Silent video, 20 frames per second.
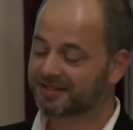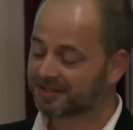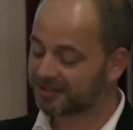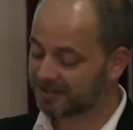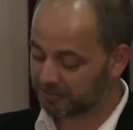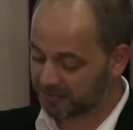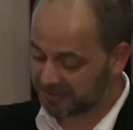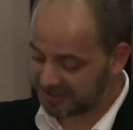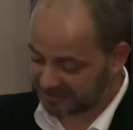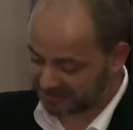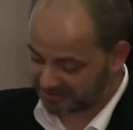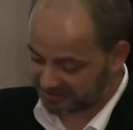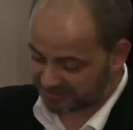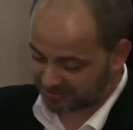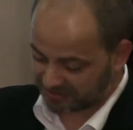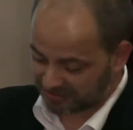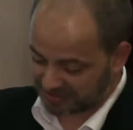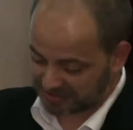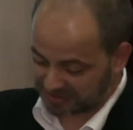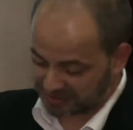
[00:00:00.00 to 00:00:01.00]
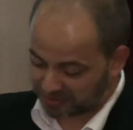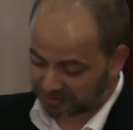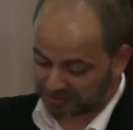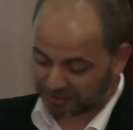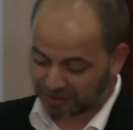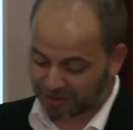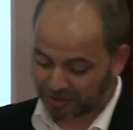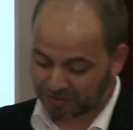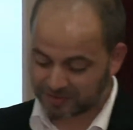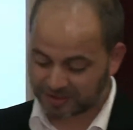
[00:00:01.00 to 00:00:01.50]
And I went into this
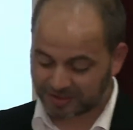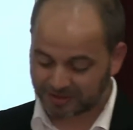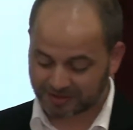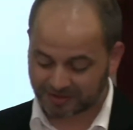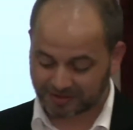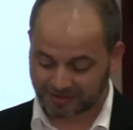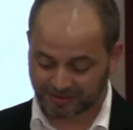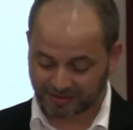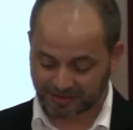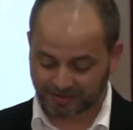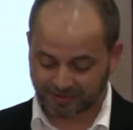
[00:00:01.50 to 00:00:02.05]
not knowing